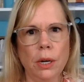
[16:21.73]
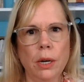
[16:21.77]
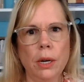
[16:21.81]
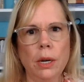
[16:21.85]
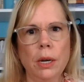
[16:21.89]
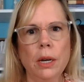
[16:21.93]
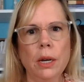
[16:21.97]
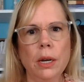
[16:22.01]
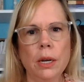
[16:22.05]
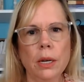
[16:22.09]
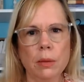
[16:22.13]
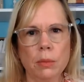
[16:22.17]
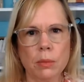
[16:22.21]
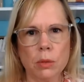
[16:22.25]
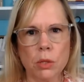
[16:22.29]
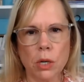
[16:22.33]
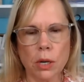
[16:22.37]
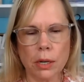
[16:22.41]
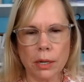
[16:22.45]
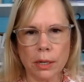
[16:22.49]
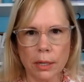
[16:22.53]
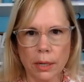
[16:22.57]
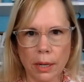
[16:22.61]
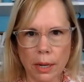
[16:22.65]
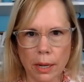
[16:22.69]
and I'm
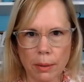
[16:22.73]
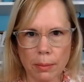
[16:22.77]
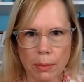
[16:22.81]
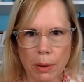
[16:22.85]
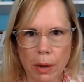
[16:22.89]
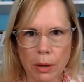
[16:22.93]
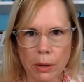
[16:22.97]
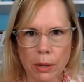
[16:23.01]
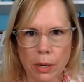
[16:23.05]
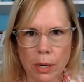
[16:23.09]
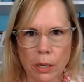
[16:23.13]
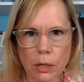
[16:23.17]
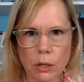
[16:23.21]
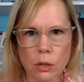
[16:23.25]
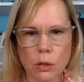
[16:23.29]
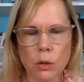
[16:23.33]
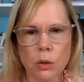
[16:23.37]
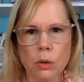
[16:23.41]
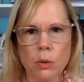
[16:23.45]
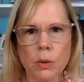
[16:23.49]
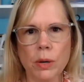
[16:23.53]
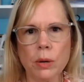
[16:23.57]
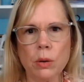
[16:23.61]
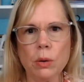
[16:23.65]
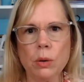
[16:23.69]
talking about a
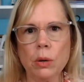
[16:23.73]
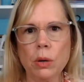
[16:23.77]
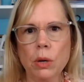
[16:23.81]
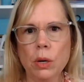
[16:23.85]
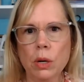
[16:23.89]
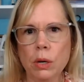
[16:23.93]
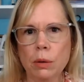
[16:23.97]
newer